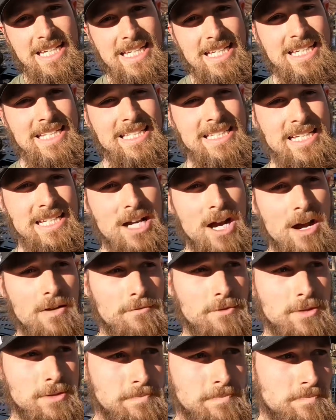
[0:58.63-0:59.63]
ease and
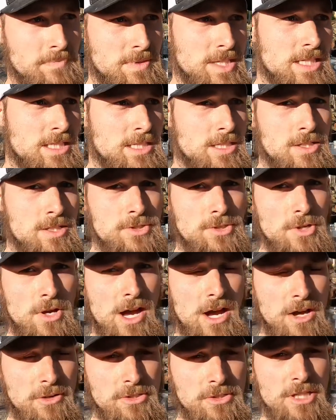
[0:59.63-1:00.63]
comfort. So
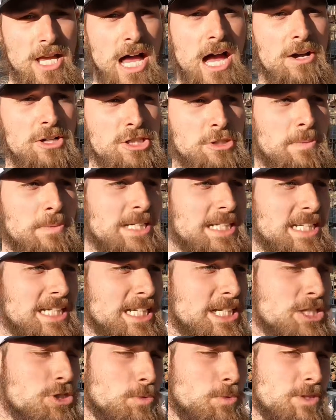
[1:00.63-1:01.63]
I'll explain
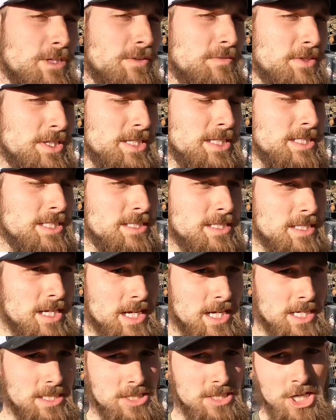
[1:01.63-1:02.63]
each one of these
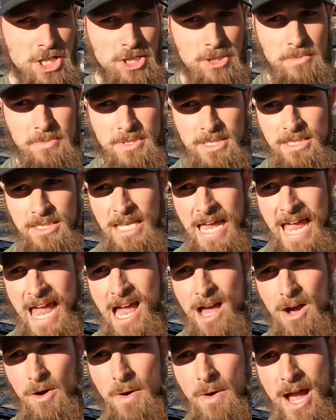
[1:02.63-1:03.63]
terms and
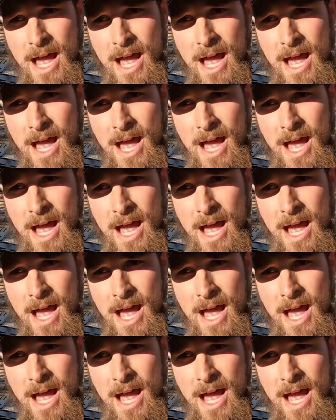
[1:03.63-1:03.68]
how